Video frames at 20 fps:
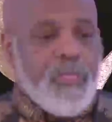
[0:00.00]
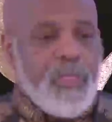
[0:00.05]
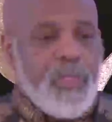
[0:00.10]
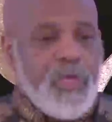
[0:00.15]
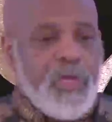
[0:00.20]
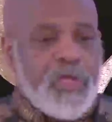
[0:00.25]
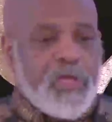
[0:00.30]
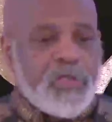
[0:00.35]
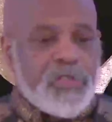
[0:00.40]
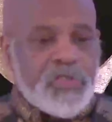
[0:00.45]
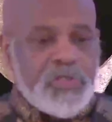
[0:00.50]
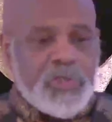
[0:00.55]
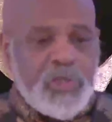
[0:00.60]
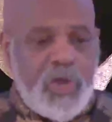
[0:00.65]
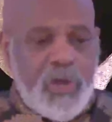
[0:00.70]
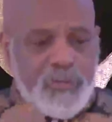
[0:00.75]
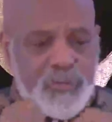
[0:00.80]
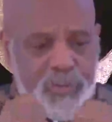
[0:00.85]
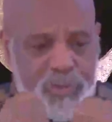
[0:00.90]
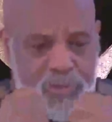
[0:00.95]
and
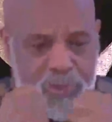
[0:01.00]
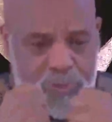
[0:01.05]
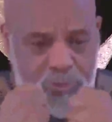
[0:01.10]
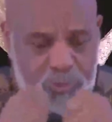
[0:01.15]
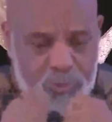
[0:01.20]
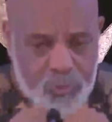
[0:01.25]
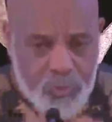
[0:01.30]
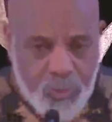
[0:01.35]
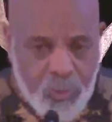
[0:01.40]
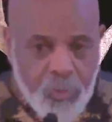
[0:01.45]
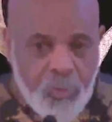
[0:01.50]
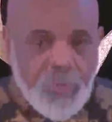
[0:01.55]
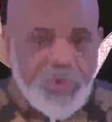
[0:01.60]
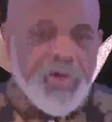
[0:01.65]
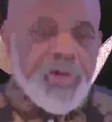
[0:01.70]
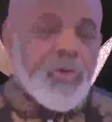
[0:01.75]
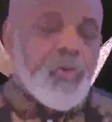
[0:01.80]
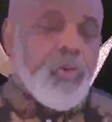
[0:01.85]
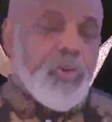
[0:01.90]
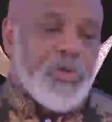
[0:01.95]
stop ignoring what